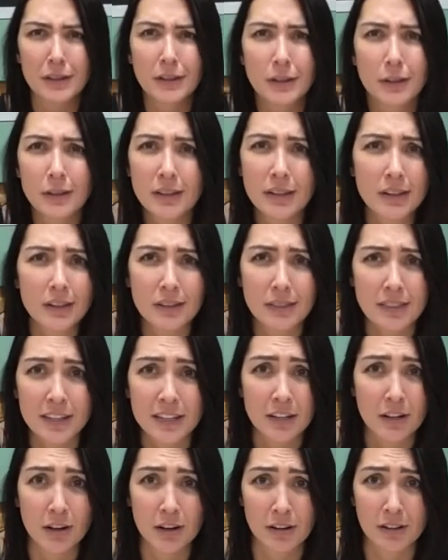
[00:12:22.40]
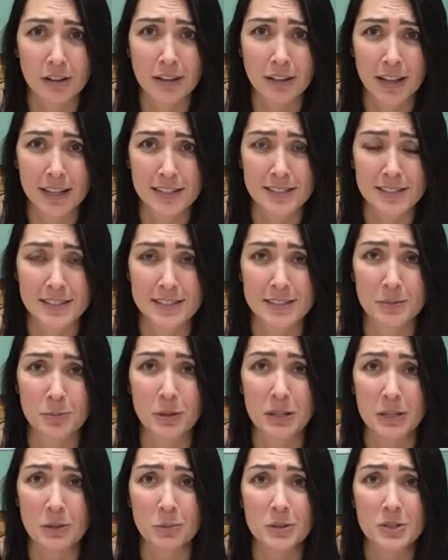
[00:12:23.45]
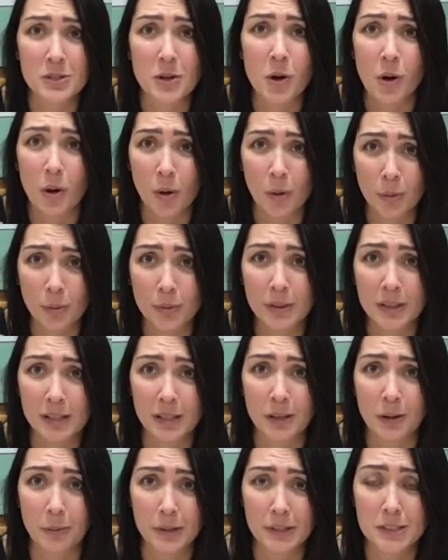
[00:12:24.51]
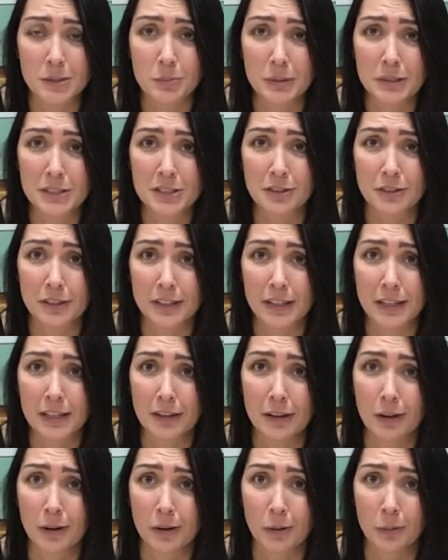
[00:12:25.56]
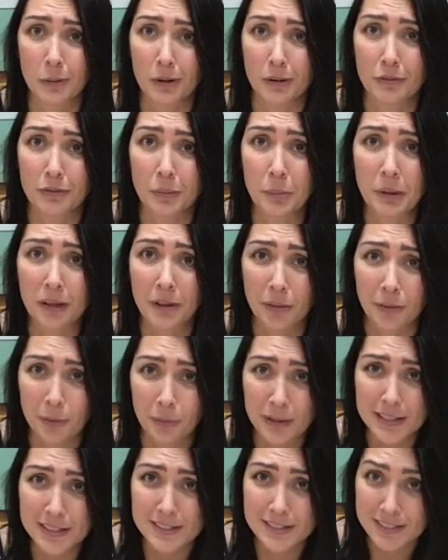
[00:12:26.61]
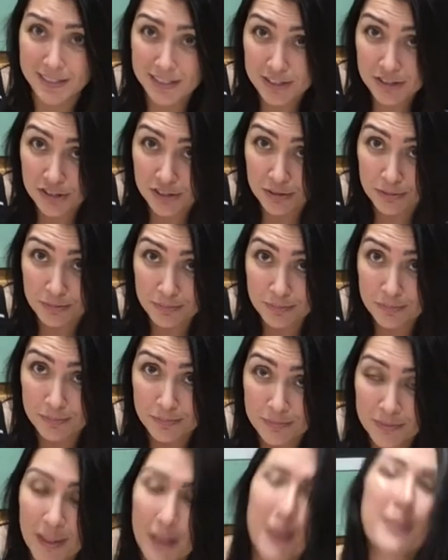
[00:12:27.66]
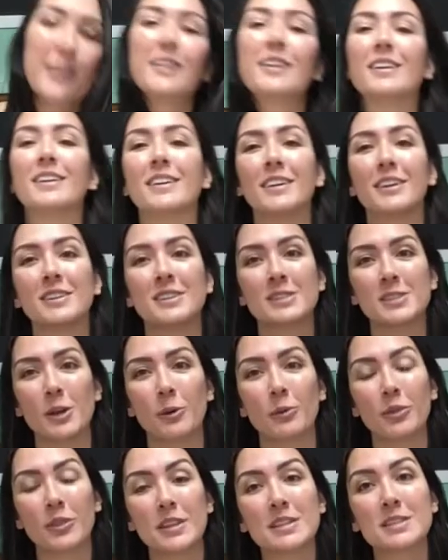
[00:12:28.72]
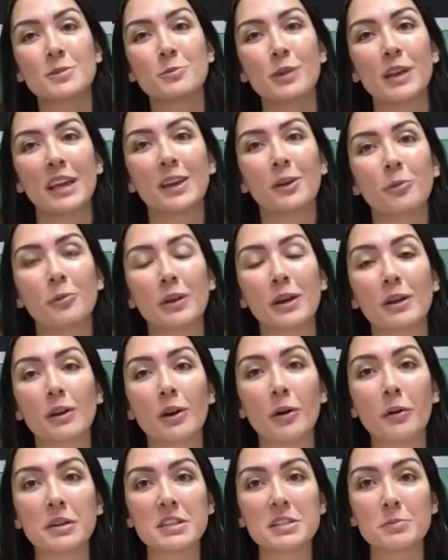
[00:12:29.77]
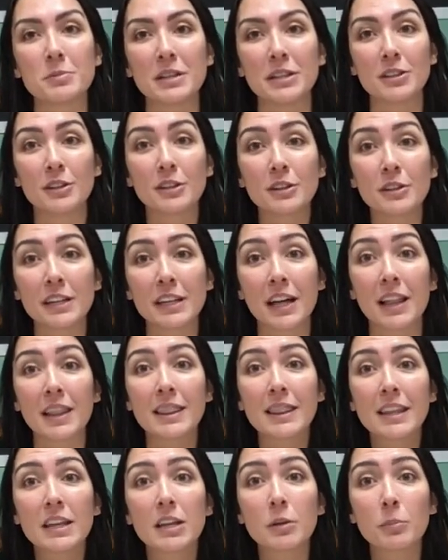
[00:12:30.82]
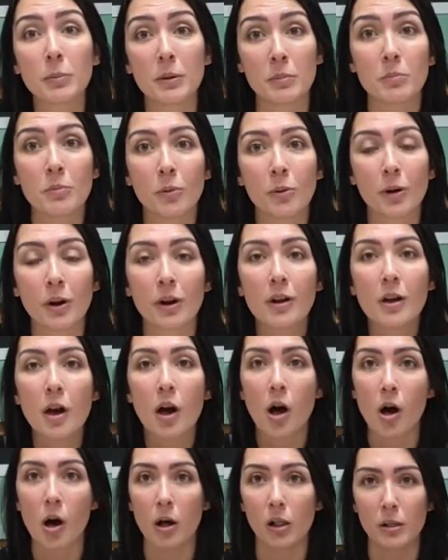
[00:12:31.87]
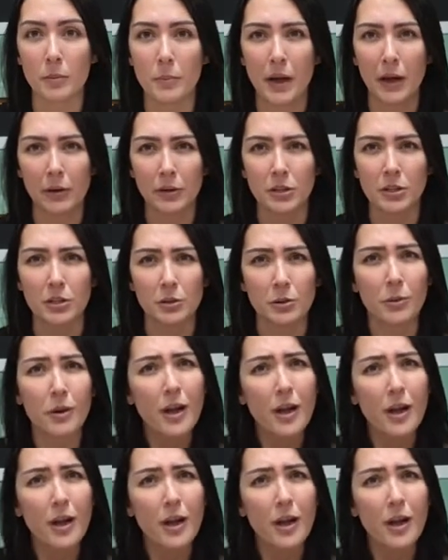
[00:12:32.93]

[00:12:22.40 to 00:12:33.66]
You didn't think art class this week was only going to be turning in artwork from other weeks, did you? So this week we are going to be learning a little bit more all about you.